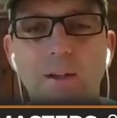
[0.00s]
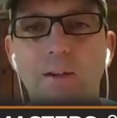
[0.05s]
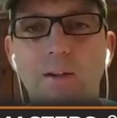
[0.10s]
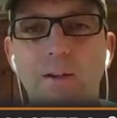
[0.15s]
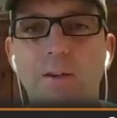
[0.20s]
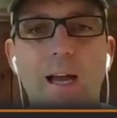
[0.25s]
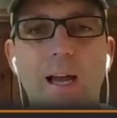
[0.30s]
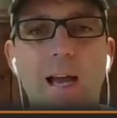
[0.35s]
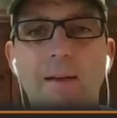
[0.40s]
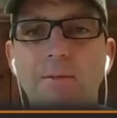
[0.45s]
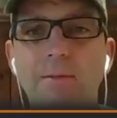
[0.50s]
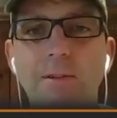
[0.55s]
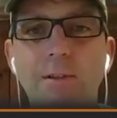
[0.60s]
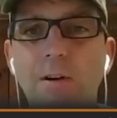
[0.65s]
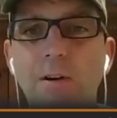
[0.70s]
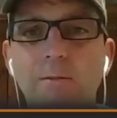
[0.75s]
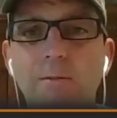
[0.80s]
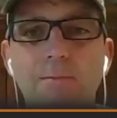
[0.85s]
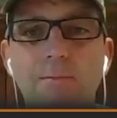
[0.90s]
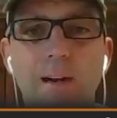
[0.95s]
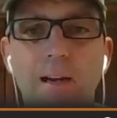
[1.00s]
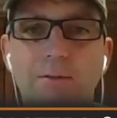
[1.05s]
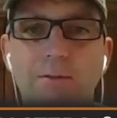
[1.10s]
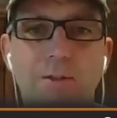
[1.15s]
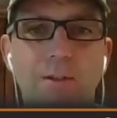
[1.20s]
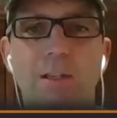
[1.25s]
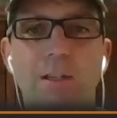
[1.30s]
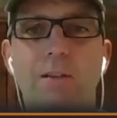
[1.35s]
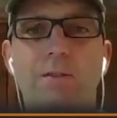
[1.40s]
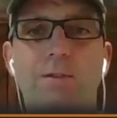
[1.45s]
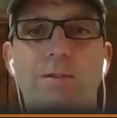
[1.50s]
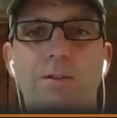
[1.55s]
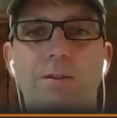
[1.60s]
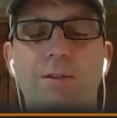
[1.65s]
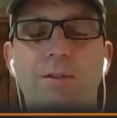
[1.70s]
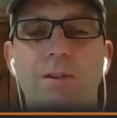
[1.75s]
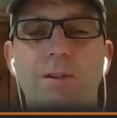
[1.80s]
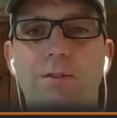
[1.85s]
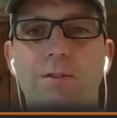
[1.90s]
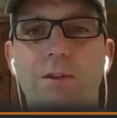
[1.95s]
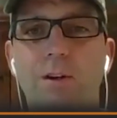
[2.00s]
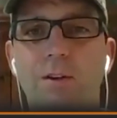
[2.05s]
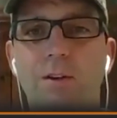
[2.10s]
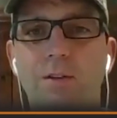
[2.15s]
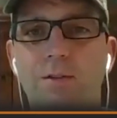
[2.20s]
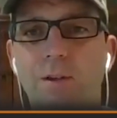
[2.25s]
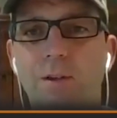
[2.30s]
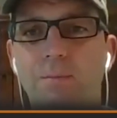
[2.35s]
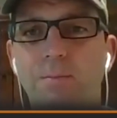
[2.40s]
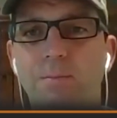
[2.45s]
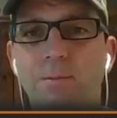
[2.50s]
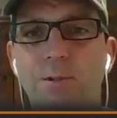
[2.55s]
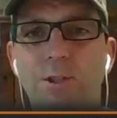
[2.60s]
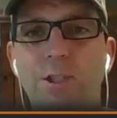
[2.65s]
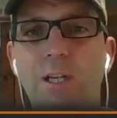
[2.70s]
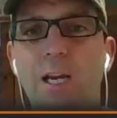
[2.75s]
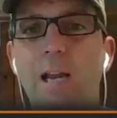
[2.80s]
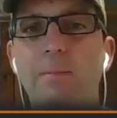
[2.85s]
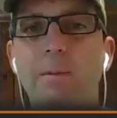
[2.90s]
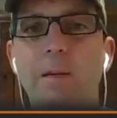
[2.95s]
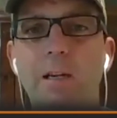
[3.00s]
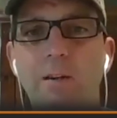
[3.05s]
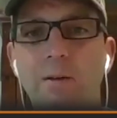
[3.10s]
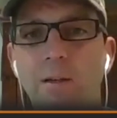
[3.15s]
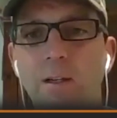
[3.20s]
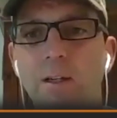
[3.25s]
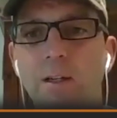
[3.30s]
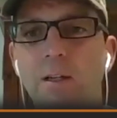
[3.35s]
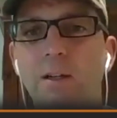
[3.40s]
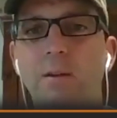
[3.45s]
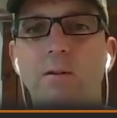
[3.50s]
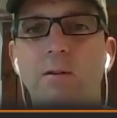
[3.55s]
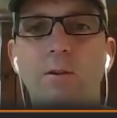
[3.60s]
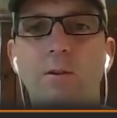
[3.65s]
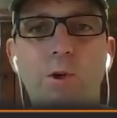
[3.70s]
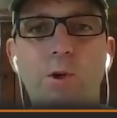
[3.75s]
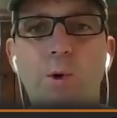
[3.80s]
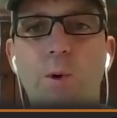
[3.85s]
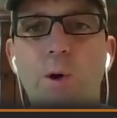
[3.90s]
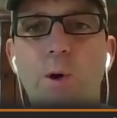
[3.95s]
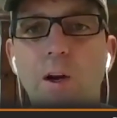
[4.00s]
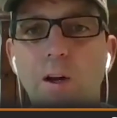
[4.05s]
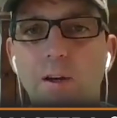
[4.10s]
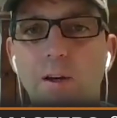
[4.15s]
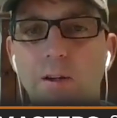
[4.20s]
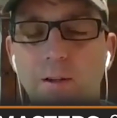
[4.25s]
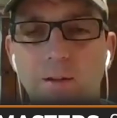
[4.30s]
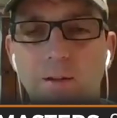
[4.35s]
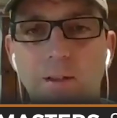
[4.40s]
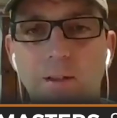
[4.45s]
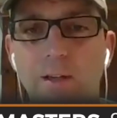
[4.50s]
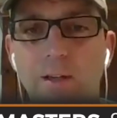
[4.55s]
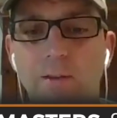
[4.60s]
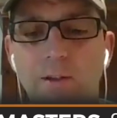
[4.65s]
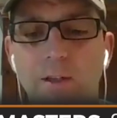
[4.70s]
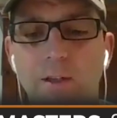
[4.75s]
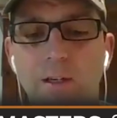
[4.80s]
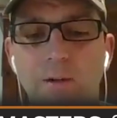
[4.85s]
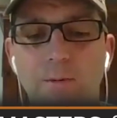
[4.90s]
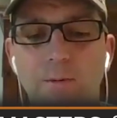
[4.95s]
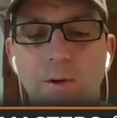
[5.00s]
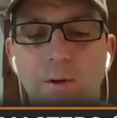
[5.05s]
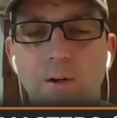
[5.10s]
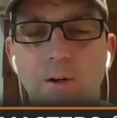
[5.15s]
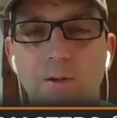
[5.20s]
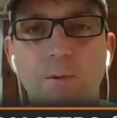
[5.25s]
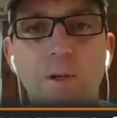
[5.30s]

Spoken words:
So I have no vested interest in starting some shammy crud that isn't going to work.